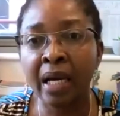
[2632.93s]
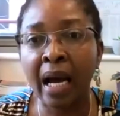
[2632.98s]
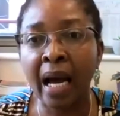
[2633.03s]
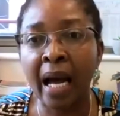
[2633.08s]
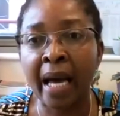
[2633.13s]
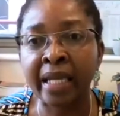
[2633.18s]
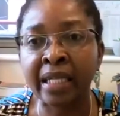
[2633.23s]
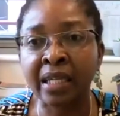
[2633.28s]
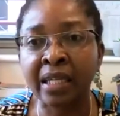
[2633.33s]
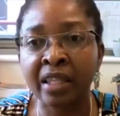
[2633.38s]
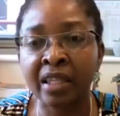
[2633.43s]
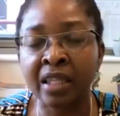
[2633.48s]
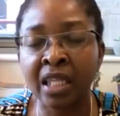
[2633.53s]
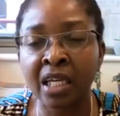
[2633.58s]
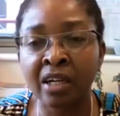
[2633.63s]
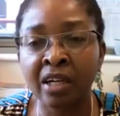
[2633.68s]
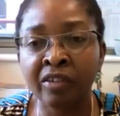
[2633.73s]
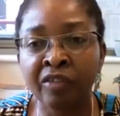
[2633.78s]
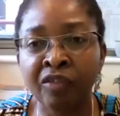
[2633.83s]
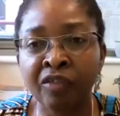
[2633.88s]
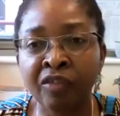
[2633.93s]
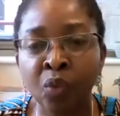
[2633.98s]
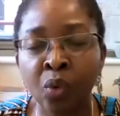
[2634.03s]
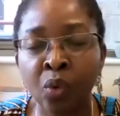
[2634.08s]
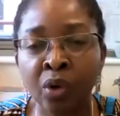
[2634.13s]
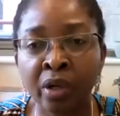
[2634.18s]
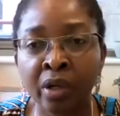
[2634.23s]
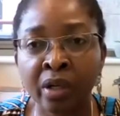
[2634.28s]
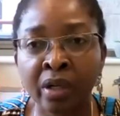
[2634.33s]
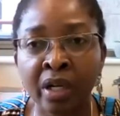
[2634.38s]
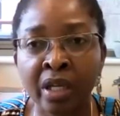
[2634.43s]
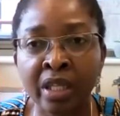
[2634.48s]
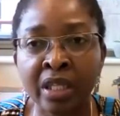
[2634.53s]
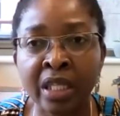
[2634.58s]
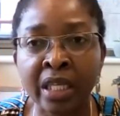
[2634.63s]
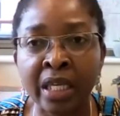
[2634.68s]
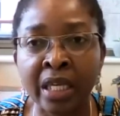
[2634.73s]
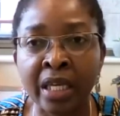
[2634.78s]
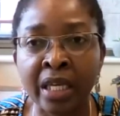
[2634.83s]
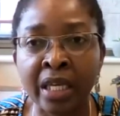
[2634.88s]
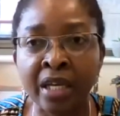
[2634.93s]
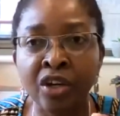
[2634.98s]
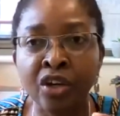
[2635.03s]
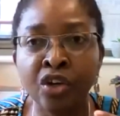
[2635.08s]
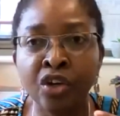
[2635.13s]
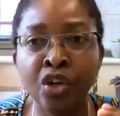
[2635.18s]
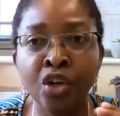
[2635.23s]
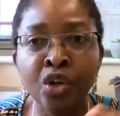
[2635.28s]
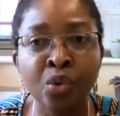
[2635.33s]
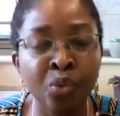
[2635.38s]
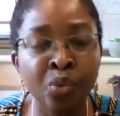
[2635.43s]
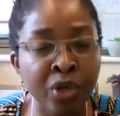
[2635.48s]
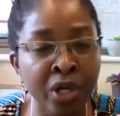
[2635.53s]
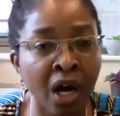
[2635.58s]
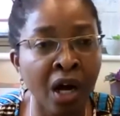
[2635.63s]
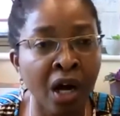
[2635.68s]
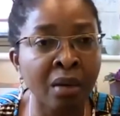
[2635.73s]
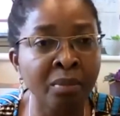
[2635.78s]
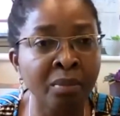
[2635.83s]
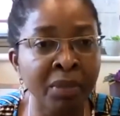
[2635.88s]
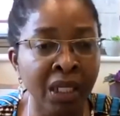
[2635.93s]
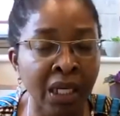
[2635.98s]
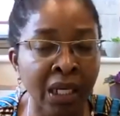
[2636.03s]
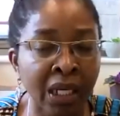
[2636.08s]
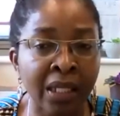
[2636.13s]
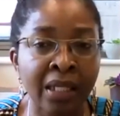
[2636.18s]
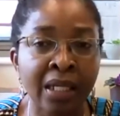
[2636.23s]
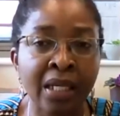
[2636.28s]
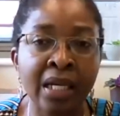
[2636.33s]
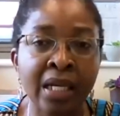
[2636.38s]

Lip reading: and therefore the new normal